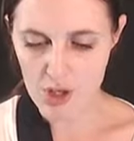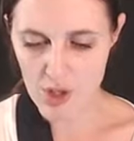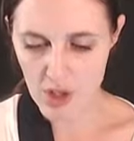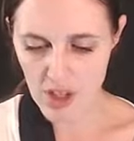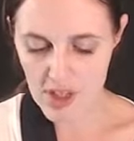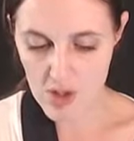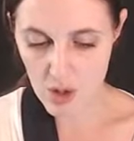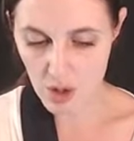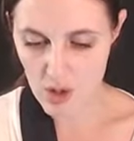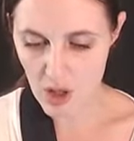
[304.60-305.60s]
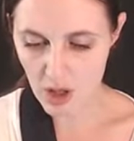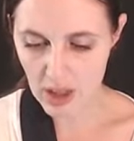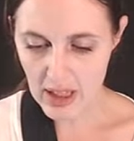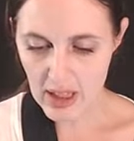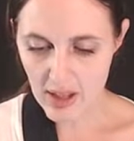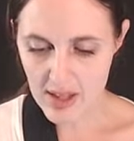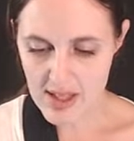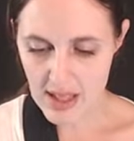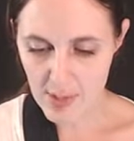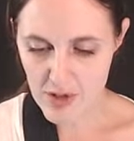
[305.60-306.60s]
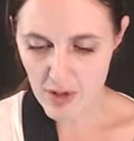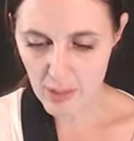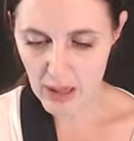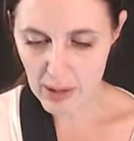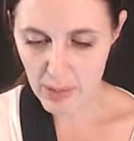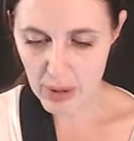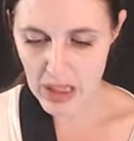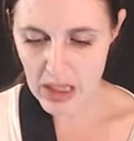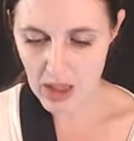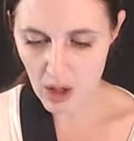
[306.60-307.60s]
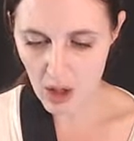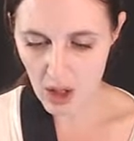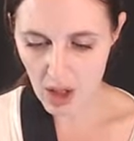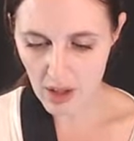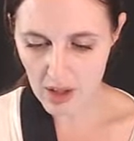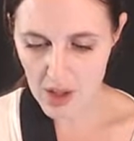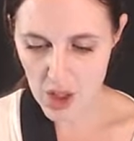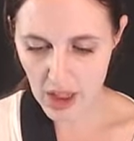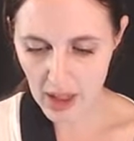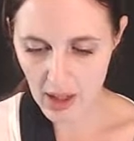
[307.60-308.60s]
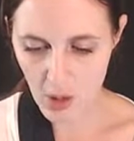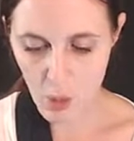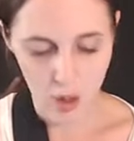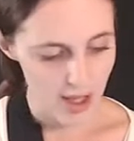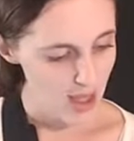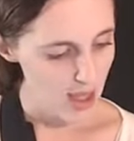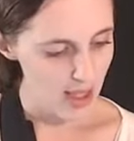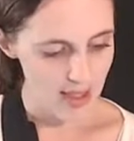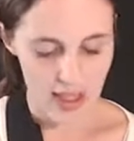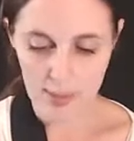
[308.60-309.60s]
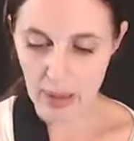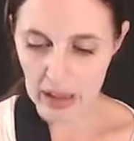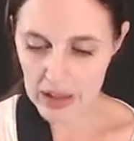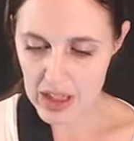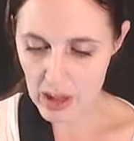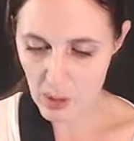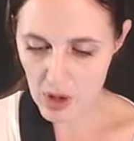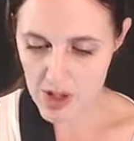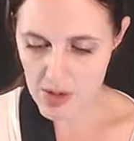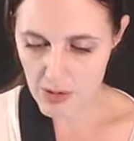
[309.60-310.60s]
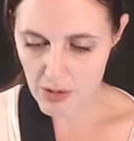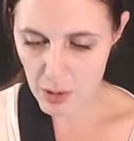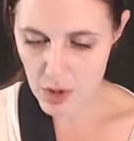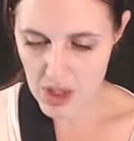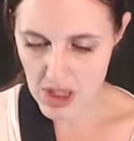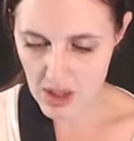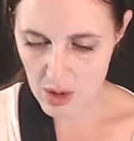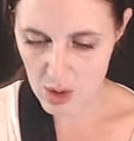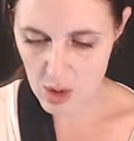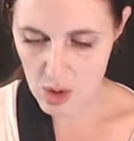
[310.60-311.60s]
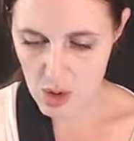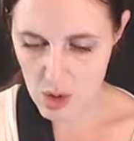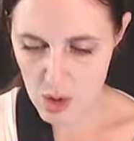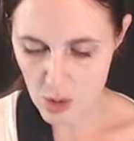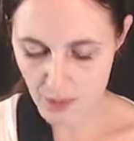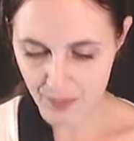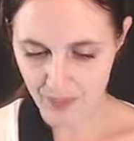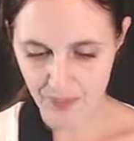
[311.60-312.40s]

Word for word: goes to creditors control. This comes from my PRJ1, and the amount here was 42.